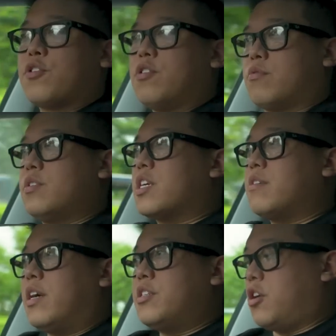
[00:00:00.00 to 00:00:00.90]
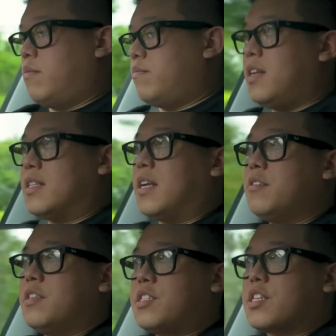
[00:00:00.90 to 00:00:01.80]
you go to a chicken rice shop and they tell
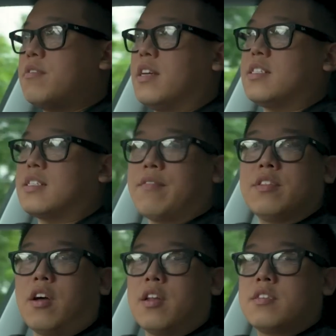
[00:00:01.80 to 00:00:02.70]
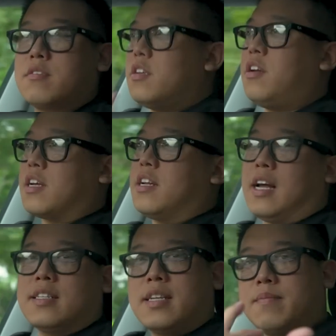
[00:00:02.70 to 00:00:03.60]
you this chicken rice is $7, you're not going to
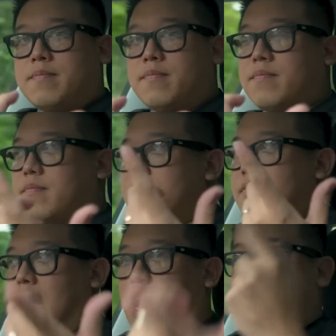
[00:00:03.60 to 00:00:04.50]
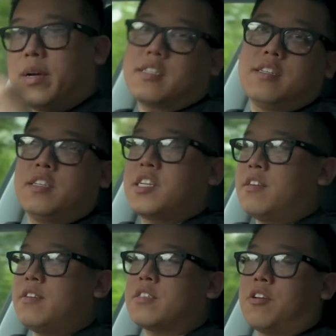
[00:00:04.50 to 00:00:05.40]
ask them, how much did the
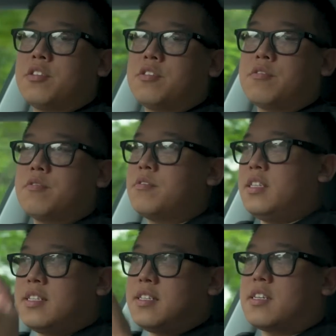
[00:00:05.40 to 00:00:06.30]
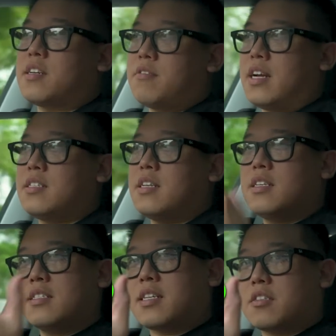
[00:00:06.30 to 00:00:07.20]
chicken rice cost you? Is this chicken rice
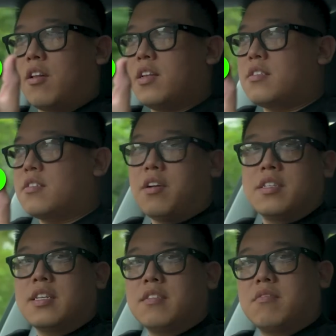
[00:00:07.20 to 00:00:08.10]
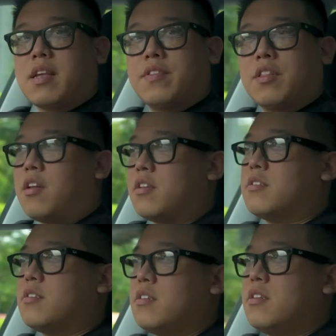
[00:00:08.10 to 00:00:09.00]
$6 or is it $7?